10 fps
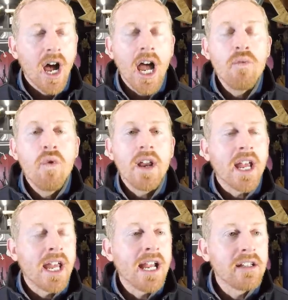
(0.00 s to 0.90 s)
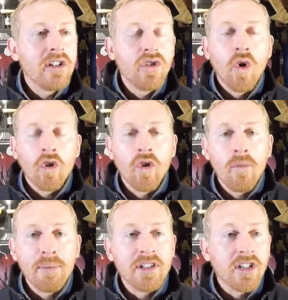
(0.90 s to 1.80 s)
I would have kicked the door
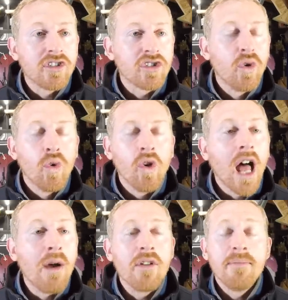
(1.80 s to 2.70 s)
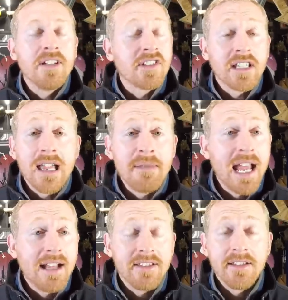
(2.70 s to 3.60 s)
open to the school. I would have been slamming
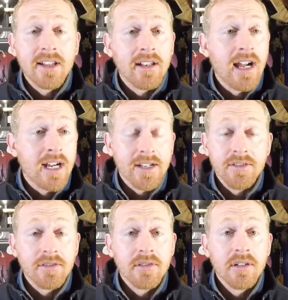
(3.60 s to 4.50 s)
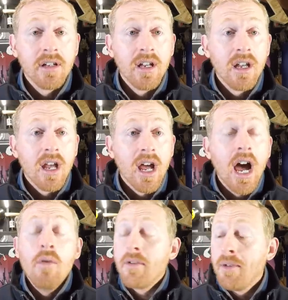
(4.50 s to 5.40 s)
heads into lockers.
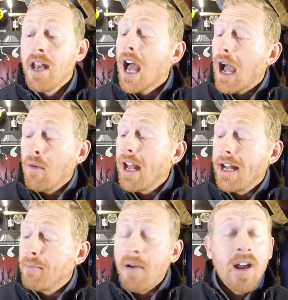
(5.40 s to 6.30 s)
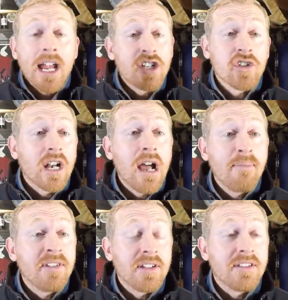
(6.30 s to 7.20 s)
I would have had to buy extra
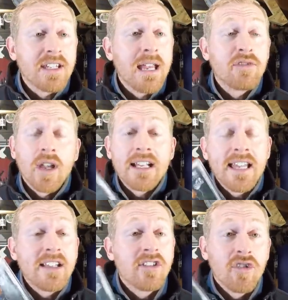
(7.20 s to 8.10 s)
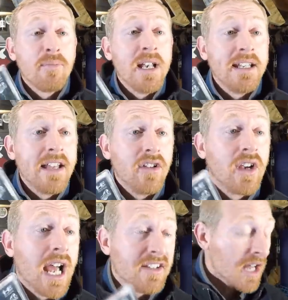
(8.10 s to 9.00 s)
copies of this game so I could take the Super
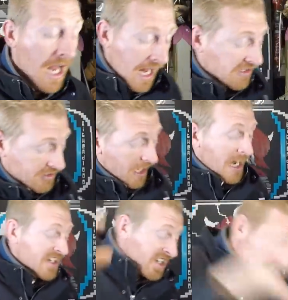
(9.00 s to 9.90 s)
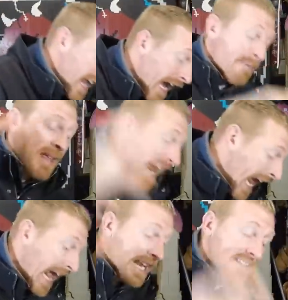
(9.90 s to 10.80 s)
Nintendo guys and just slam their
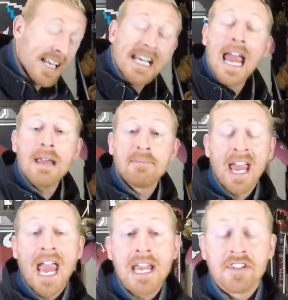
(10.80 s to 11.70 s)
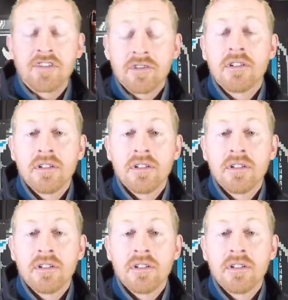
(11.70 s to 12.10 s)
head into the game case.